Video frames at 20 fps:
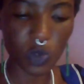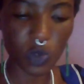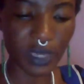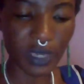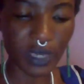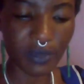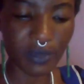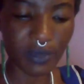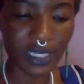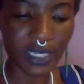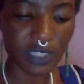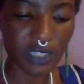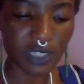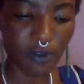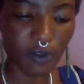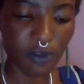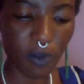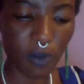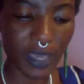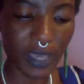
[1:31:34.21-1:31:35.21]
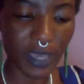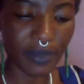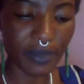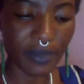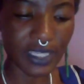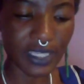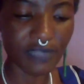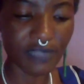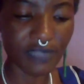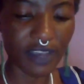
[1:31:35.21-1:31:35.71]
2 babies, 4
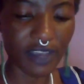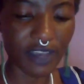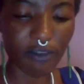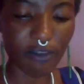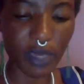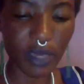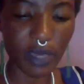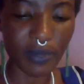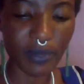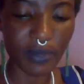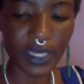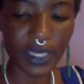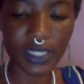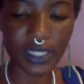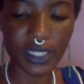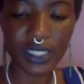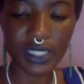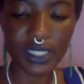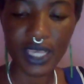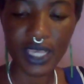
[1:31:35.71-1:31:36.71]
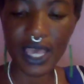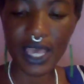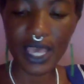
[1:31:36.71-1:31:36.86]
babies, 5 babies.